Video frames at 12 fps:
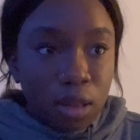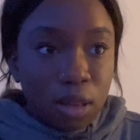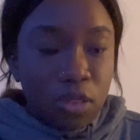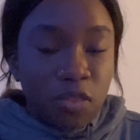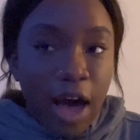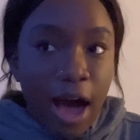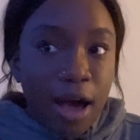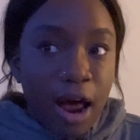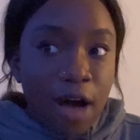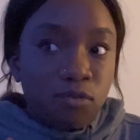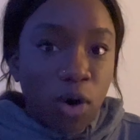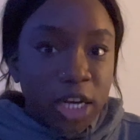that
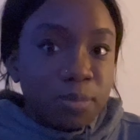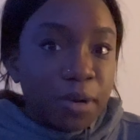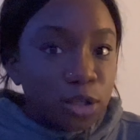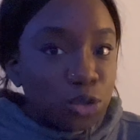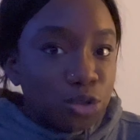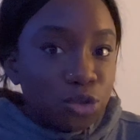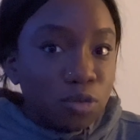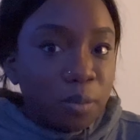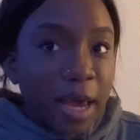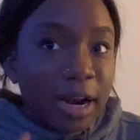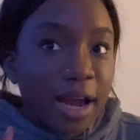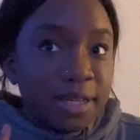have watched my YouTube
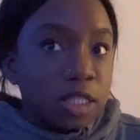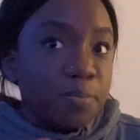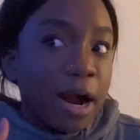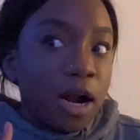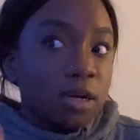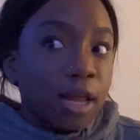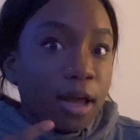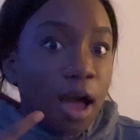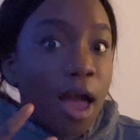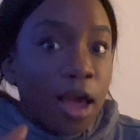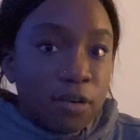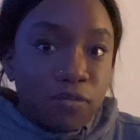and I inspired like a
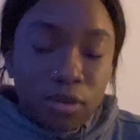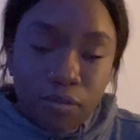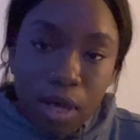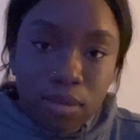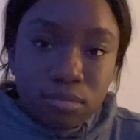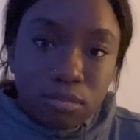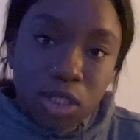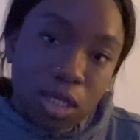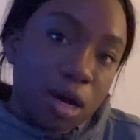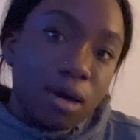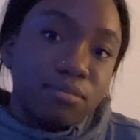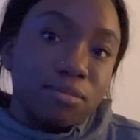handful of them to
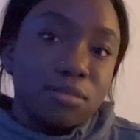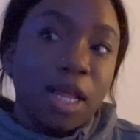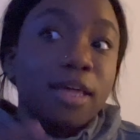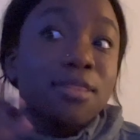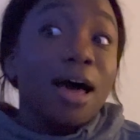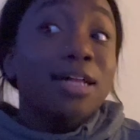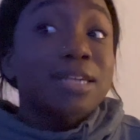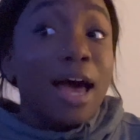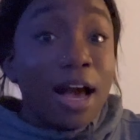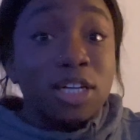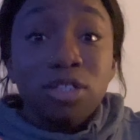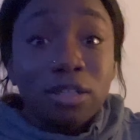come. Like that's
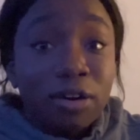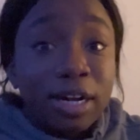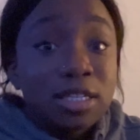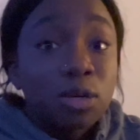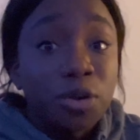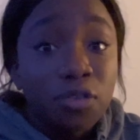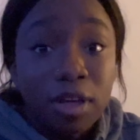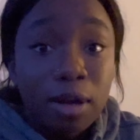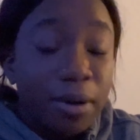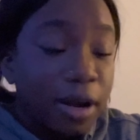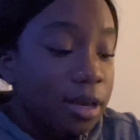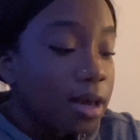actually crazy when you think
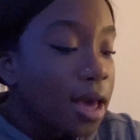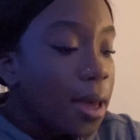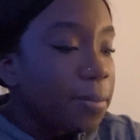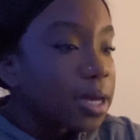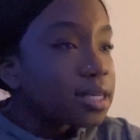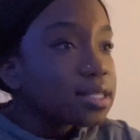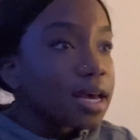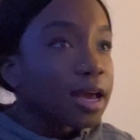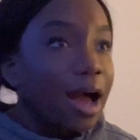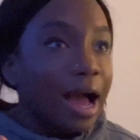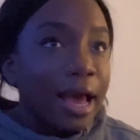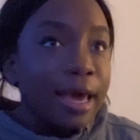about it because
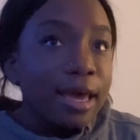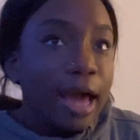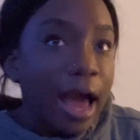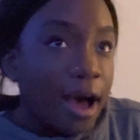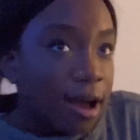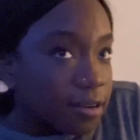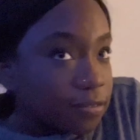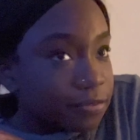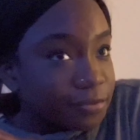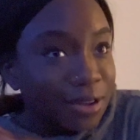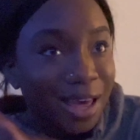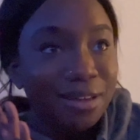like I have
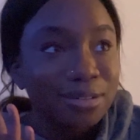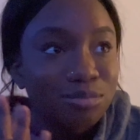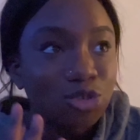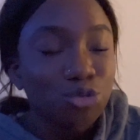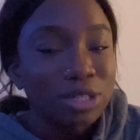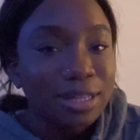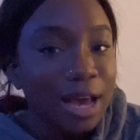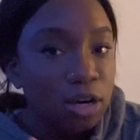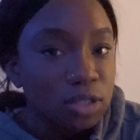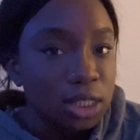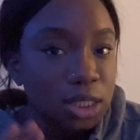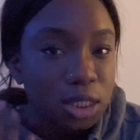like
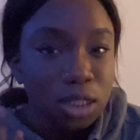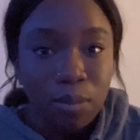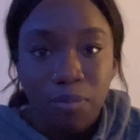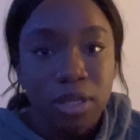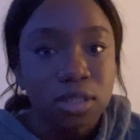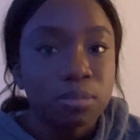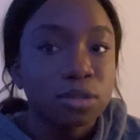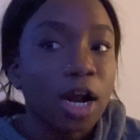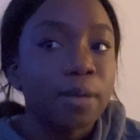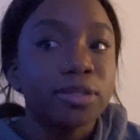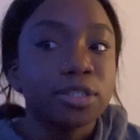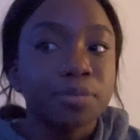3,000 and something
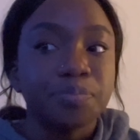subscribers.